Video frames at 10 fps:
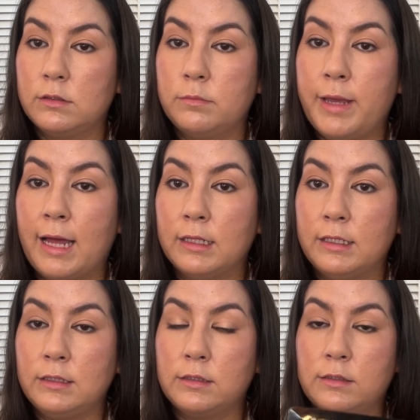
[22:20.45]

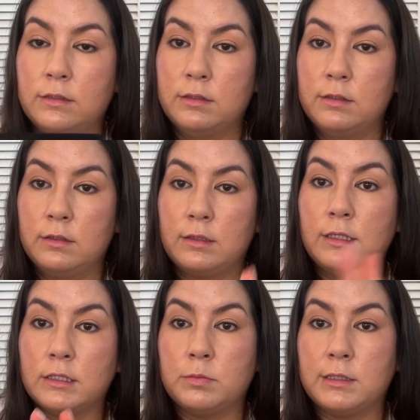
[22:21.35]
palettes, these
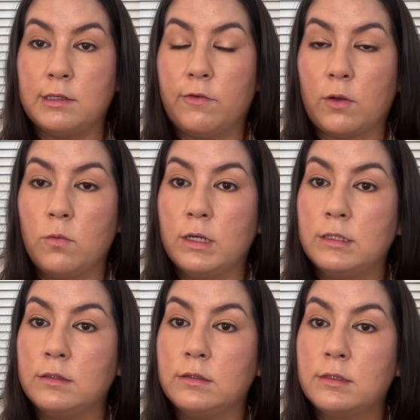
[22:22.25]
specific
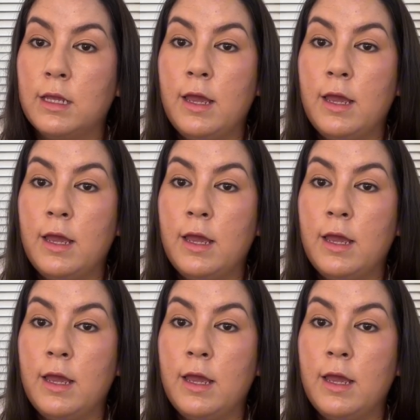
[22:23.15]
ones,